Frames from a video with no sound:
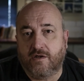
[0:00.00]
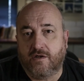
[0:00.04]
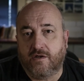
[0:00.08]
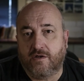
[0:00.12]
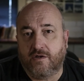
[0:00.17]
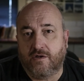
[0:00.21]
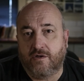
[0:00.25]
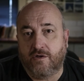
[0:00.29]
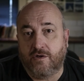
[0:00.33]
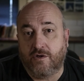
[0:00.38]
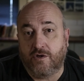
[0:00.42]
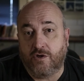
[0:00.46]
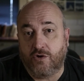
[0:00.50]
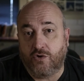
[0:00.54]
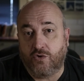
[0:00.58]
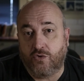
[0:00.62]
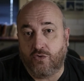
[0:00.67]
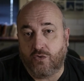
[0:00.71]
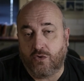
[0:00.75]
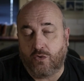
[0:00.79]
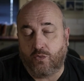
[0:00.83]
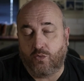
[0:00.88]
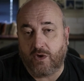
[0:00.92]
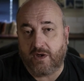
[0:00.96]
new
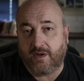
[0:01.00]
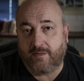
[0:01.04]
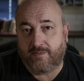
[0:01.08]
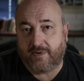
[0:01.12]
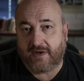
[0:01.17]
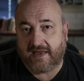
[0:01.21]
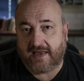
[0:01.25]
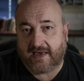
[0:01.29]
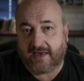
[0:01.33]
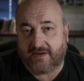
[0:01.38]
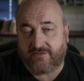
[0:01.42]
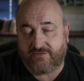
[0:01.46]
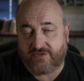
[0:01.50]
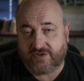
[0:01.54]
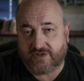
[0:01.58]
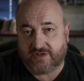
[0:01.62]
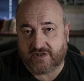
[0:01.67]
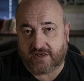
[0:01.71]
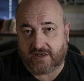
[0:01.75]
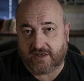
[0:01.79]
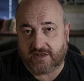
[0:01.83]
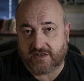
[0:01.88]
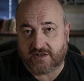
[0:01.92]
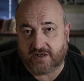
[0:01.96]
Weebly
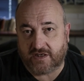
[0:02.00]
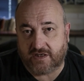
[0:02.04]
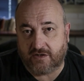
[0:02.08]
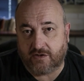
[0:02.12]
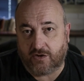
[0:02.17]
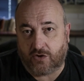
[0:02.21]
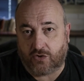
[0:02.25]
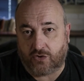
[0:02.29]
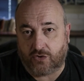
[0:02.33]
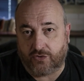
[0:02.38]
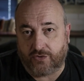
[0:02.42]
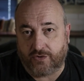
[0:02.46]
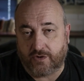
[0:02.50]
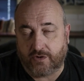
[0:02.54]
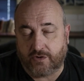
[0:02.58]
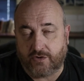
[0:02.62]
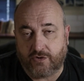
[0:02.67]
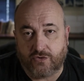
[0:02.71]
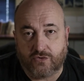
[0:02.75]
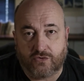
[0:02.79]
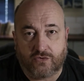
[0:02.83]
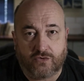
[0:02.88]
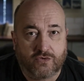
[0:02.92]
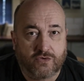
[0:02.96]
advertising on
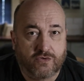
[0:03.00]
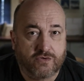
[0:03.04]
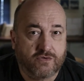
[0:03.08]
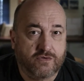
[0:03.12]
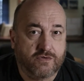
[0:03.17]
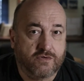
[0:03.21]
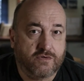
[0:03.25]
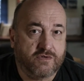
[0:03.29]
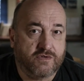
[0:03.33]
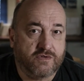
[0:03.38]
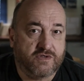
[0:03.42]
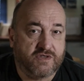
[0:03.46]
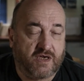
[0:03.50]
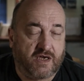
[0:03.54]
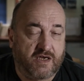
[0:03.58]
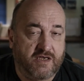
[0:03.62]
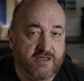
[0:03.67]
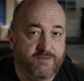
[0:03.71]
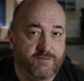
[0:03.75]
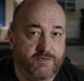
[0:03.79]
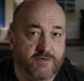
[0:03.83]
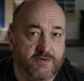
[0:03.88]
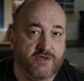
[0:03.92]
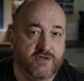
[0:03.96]
your site
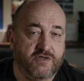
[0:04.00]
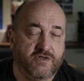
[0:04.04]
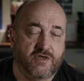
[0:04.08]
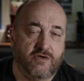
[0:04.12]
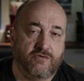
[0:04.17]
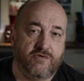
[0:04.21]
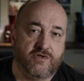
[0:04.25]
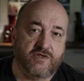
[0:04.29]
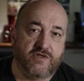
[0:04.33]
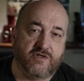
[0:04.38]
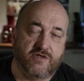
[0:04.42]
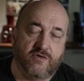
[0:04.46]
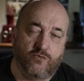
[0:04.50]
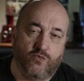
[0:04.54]
because there is some